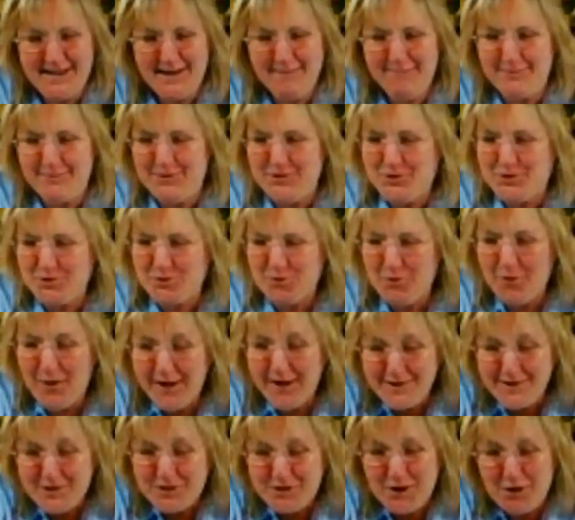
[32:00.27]
I am
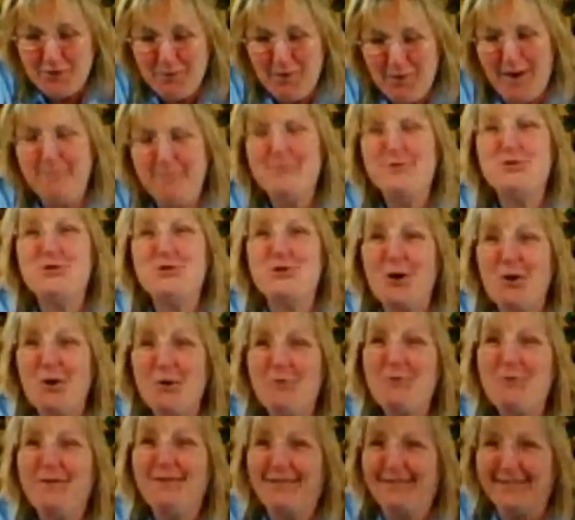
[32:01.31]
enjoying the show. I'm
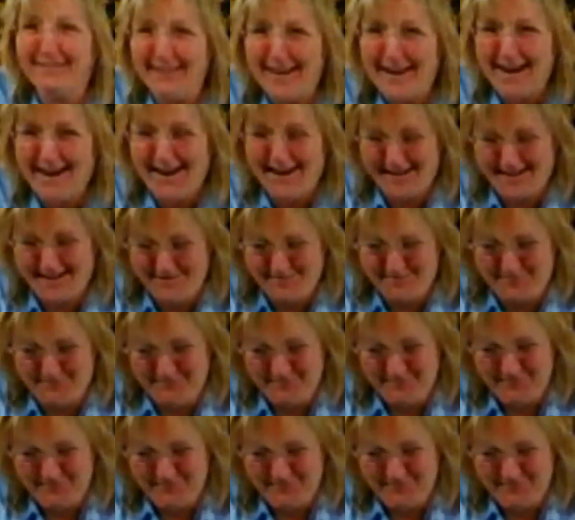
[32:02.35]
so glad.